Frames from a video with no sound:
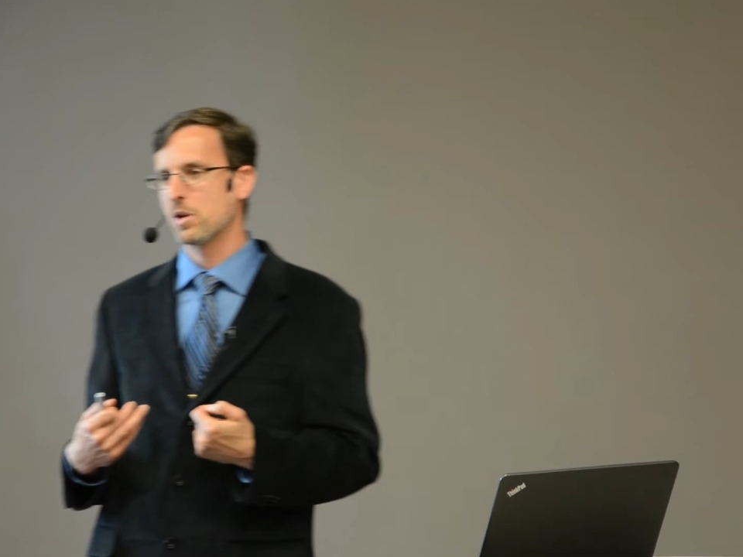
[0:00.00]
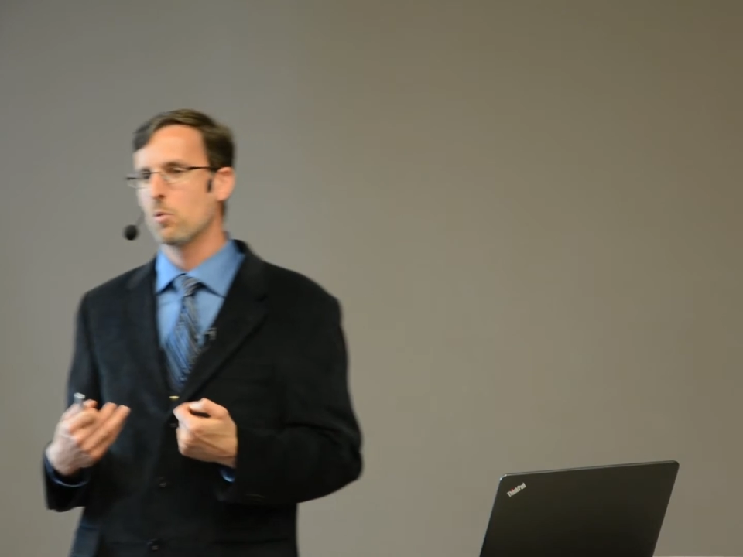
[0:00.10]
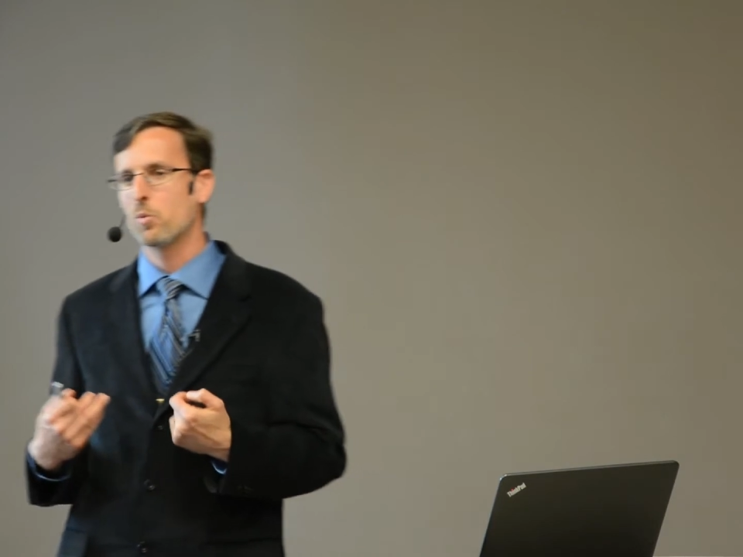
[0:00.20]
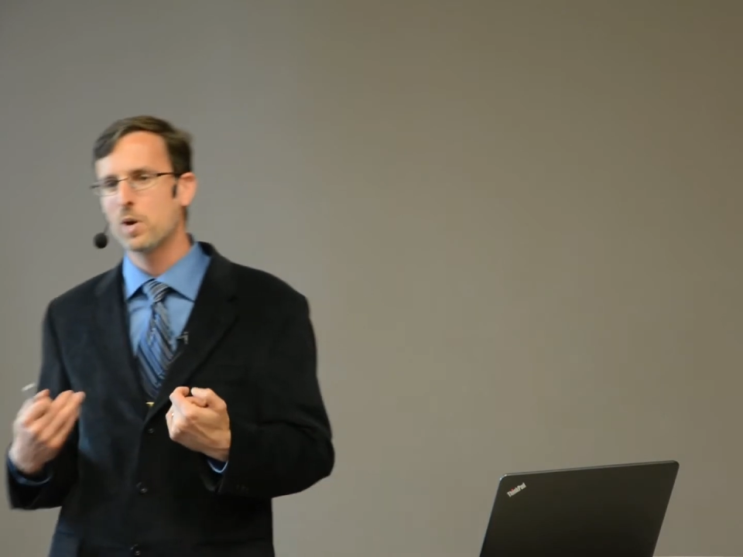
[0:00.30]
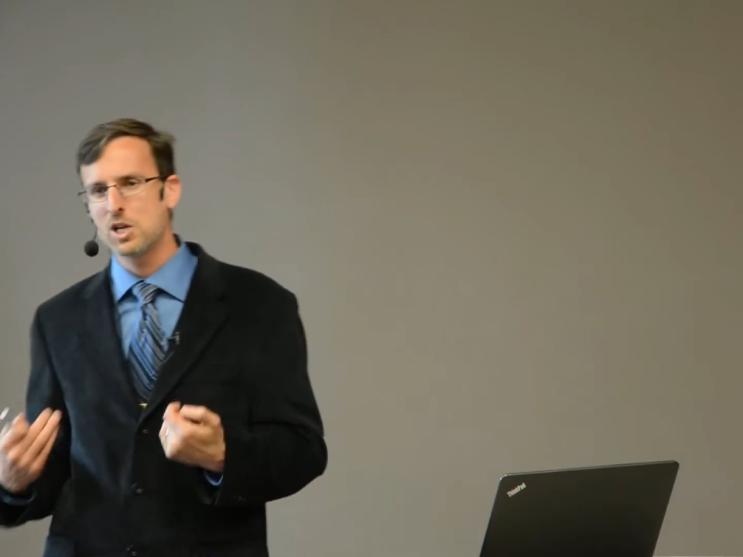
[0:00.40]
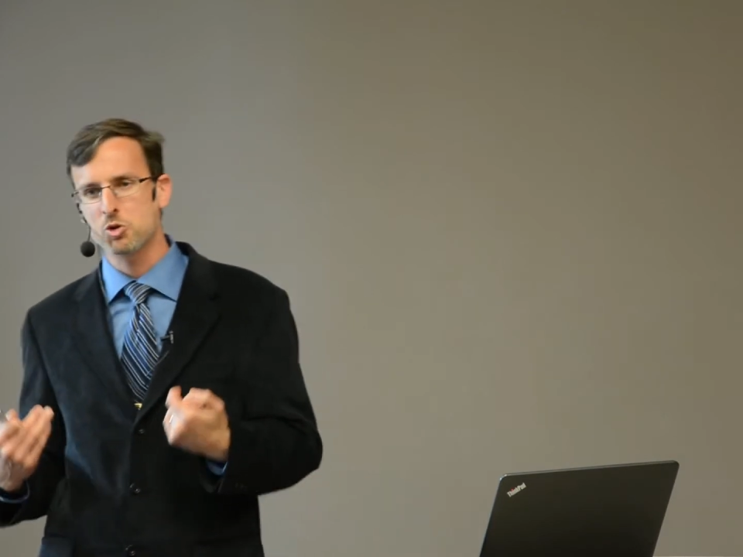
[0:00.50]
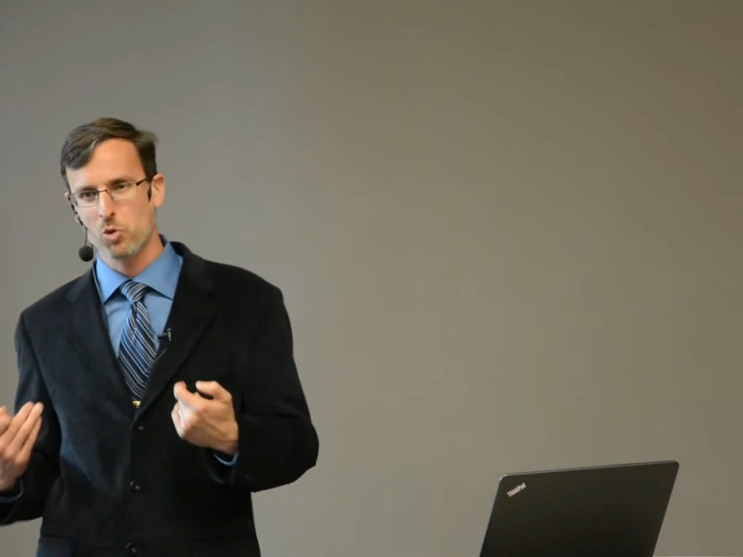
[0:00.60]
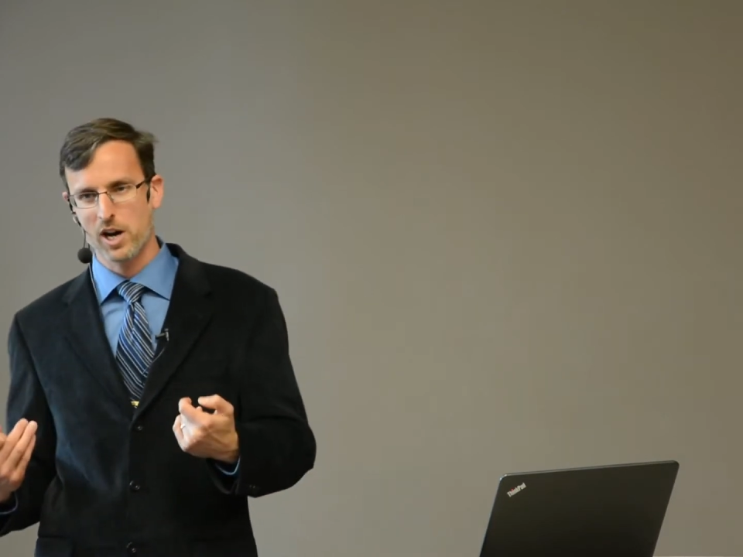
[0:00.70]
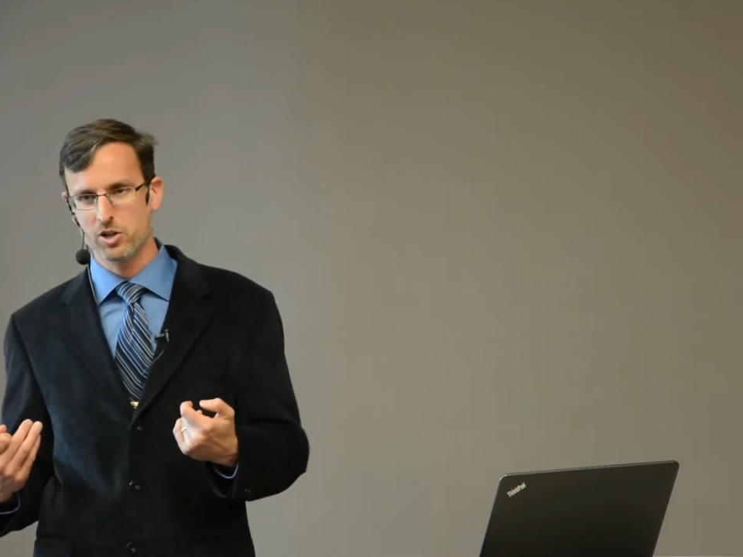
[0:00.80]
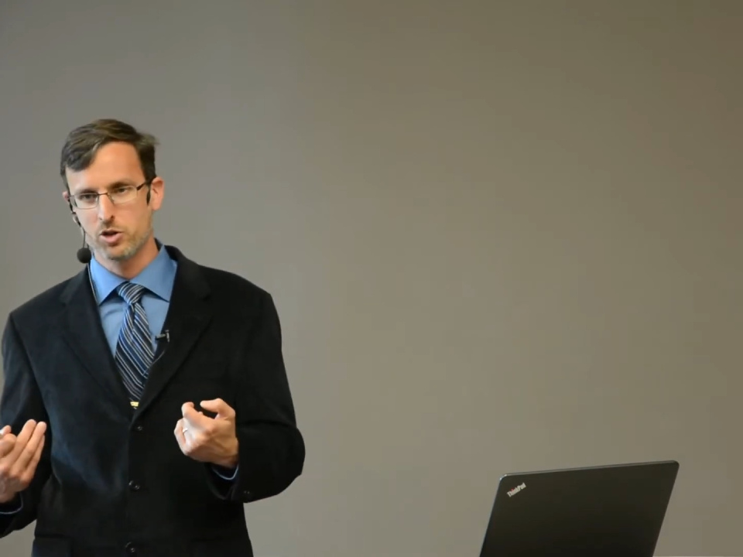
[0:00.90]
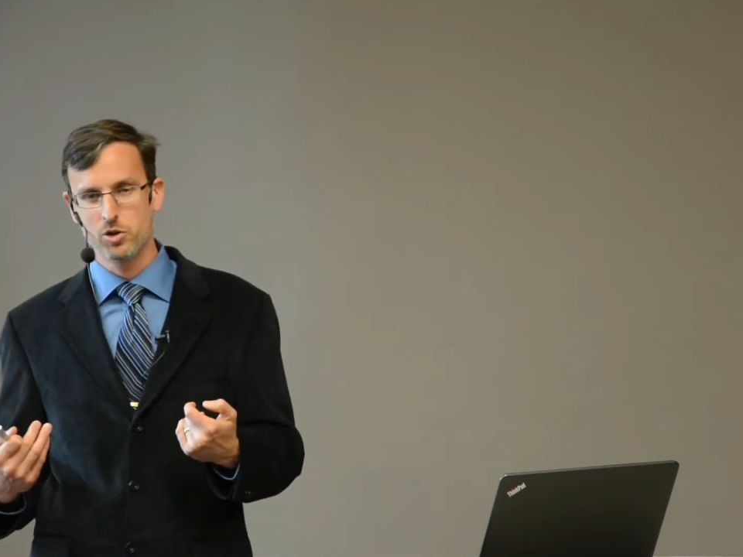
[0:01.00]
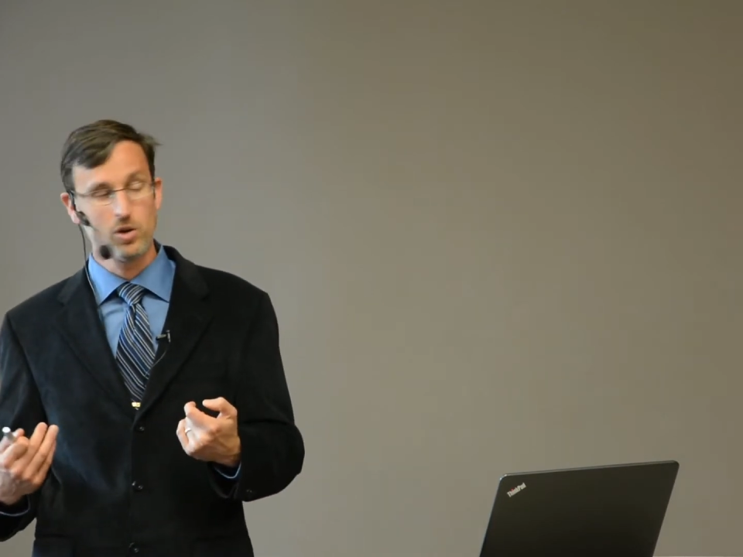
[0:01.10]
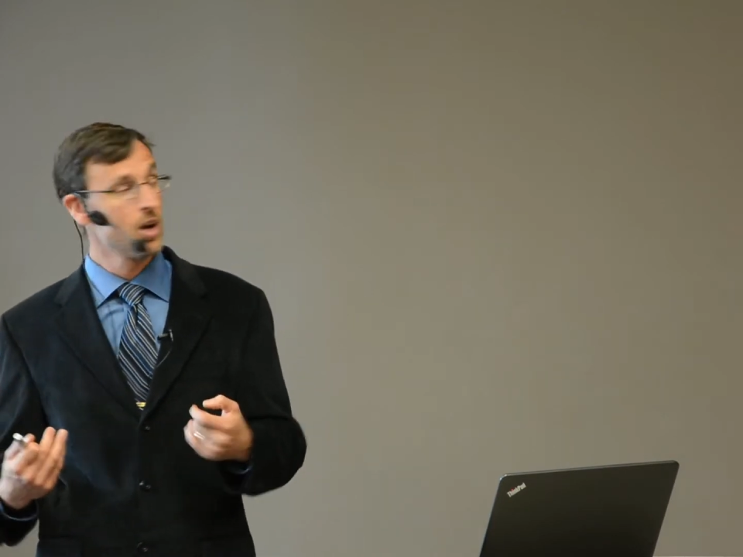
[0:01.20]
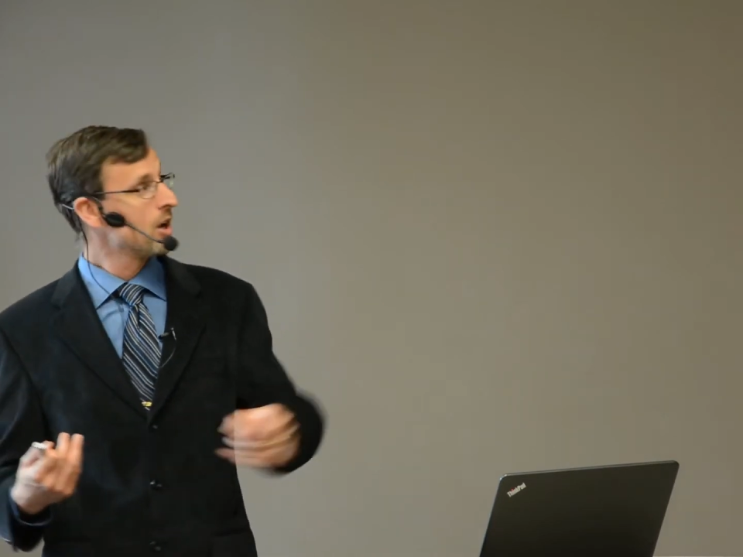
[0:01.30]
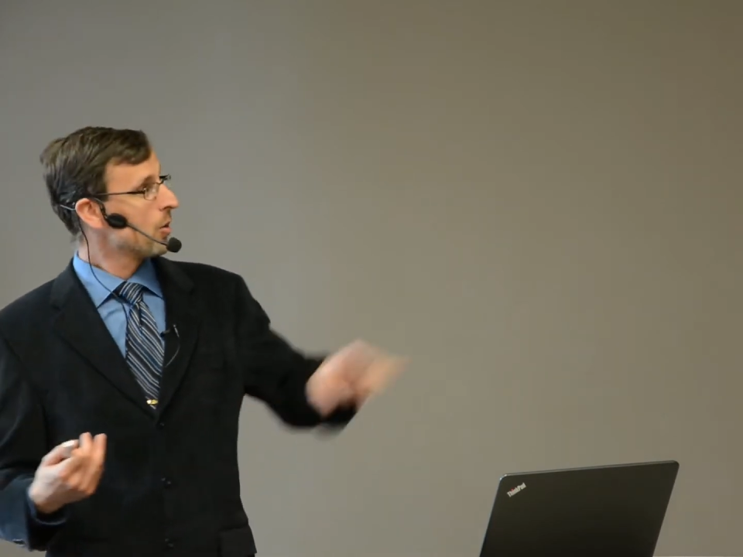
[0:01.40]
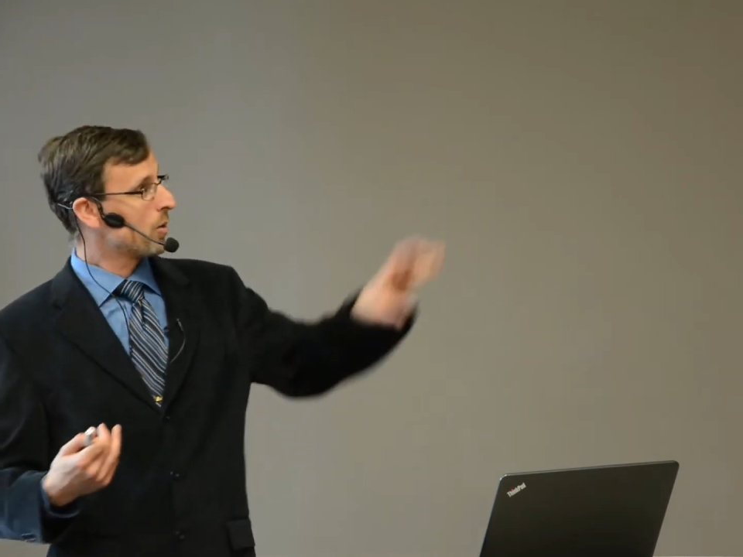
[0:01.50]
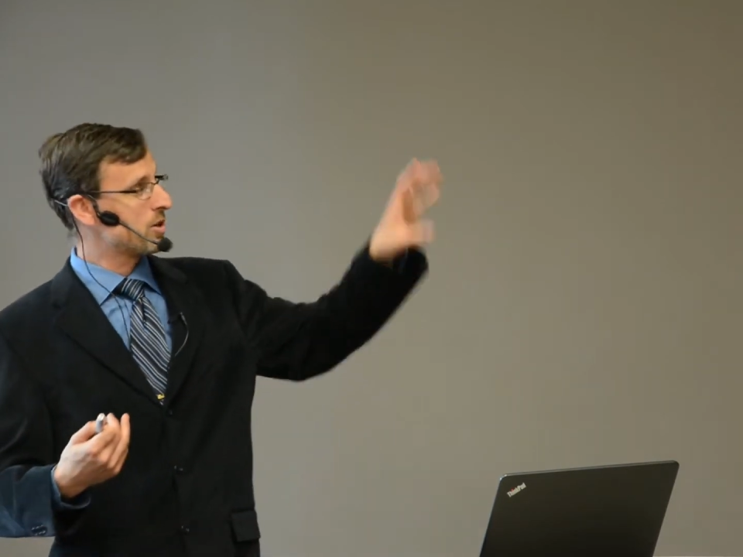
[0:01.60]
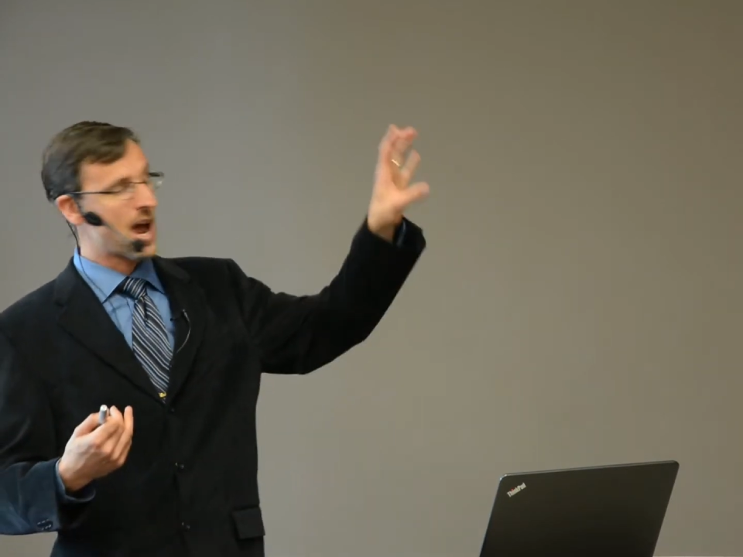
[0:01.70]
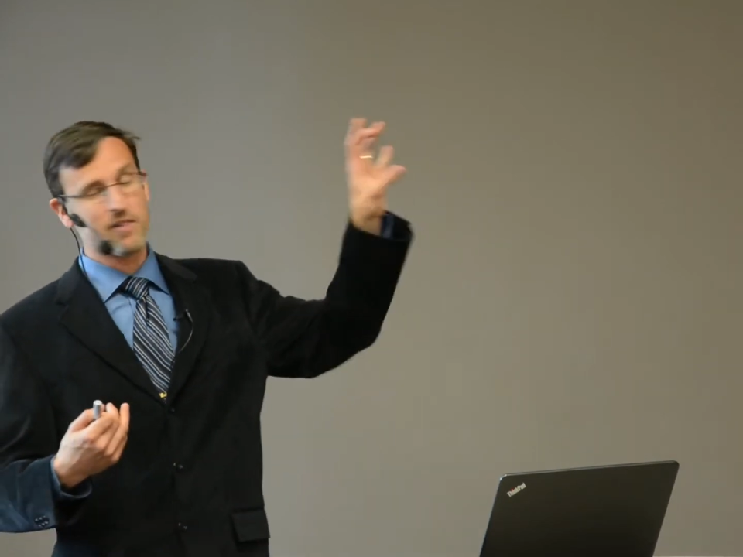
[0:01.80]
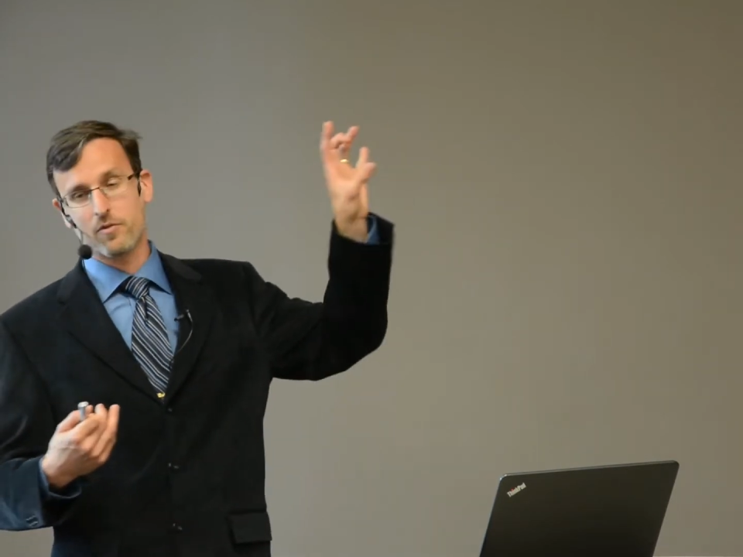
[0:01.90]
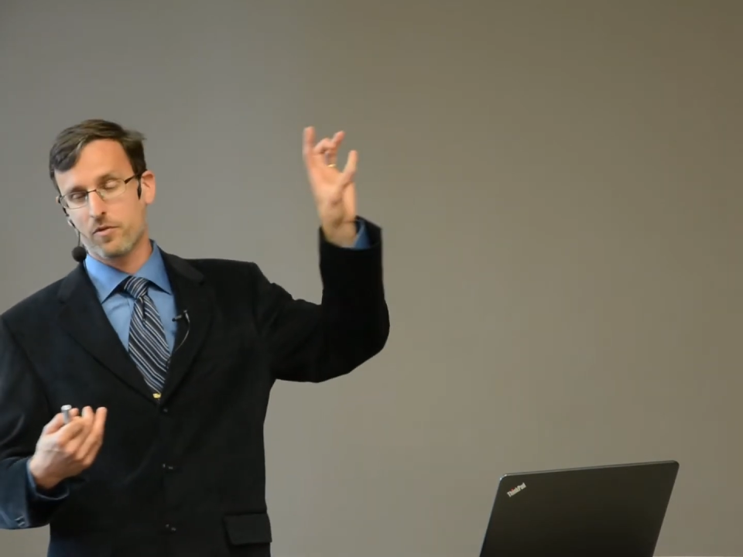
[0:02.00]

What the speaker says: what we try to do when you have,